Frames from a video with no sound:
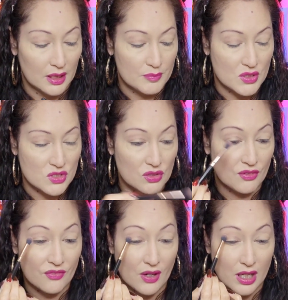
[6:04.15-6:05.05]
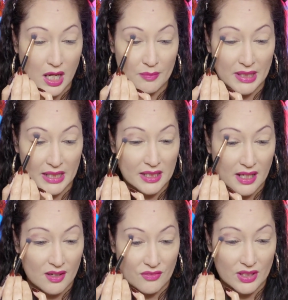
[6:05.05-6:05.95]
But so far I'm liking
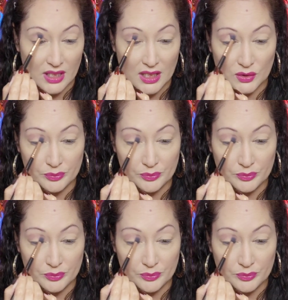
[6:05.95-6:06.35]
everything.